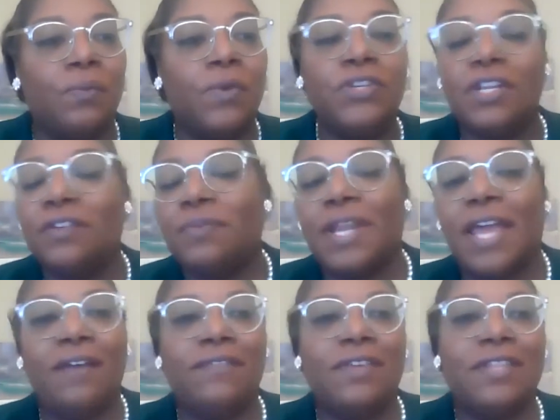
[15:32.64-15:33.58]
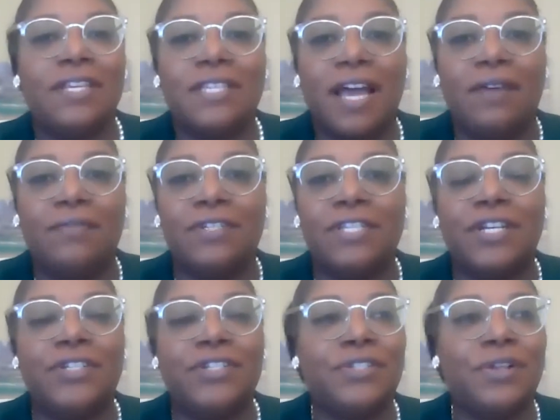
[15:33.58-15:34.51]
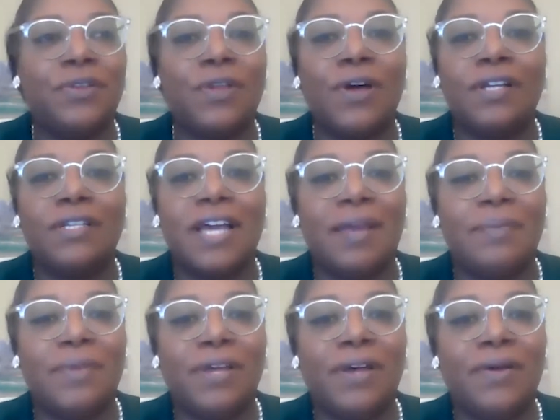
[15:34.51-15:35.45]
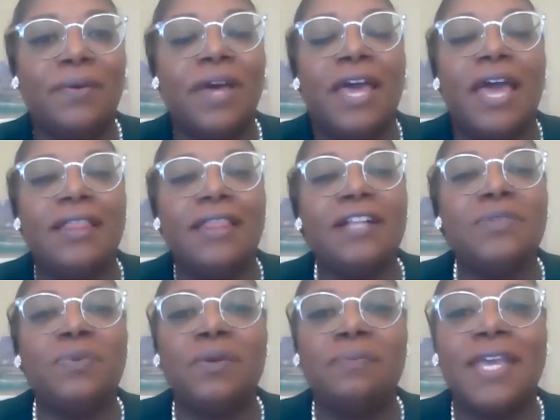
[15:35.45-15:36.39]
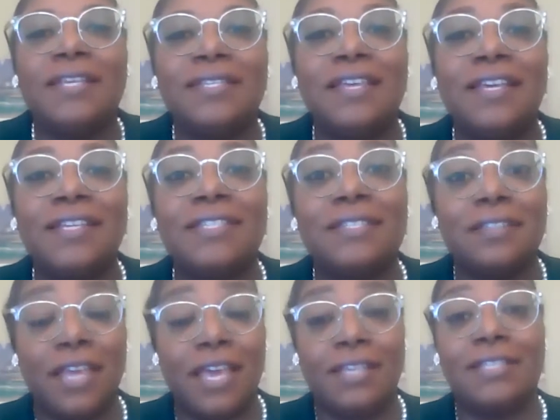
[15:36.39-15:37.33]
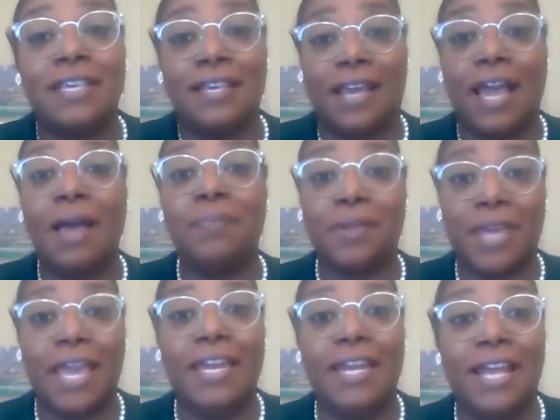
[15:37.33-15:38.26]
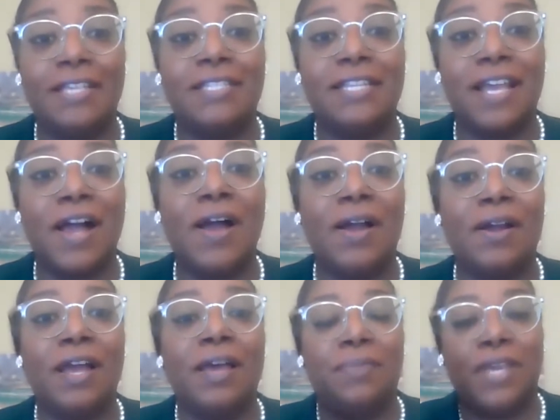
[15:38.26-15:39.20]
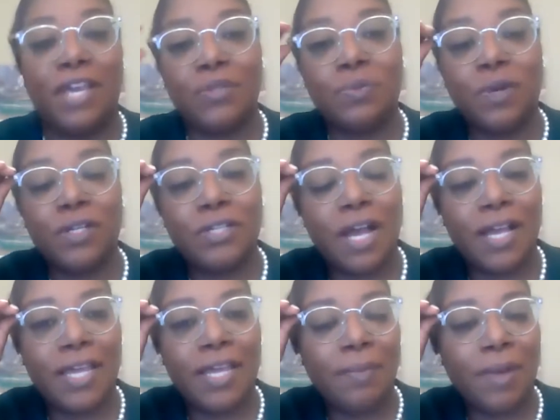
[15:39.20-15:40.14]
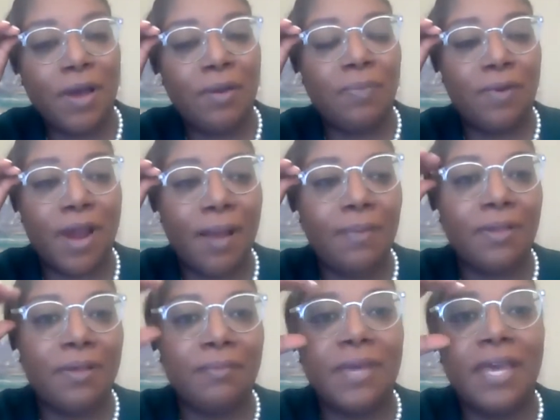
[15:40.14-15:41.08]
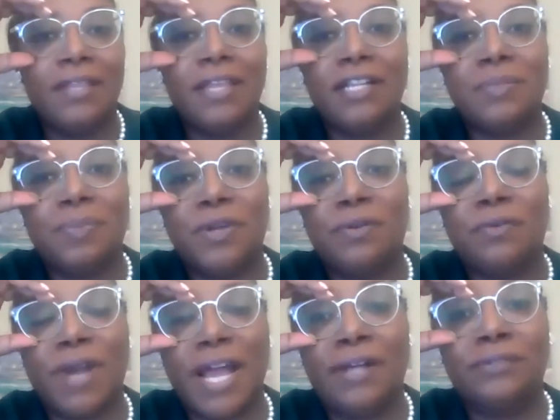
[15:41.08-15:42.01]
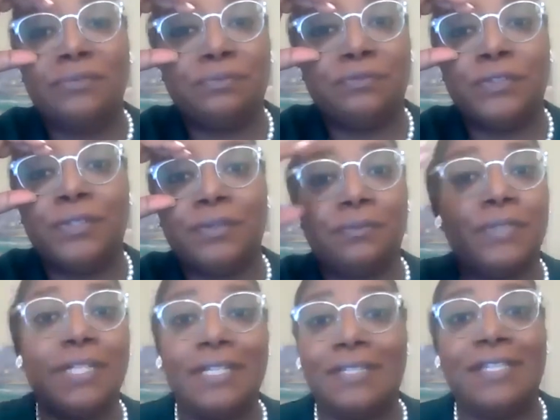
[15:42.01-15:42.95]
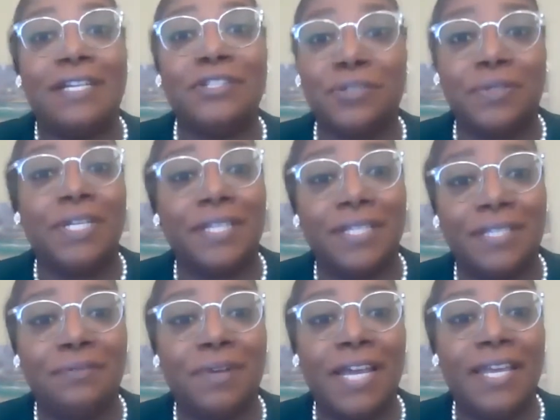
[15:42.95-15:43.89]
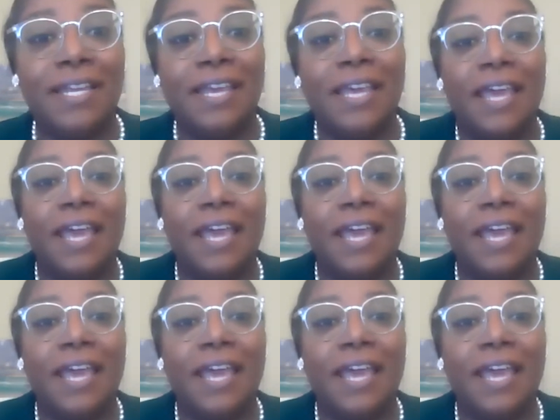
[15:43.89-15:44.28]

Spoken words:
We should have been having these conversations a long time ago. And that's what makes things as complicated as they are, because we're talking about a problem that's been around for really centuries, right?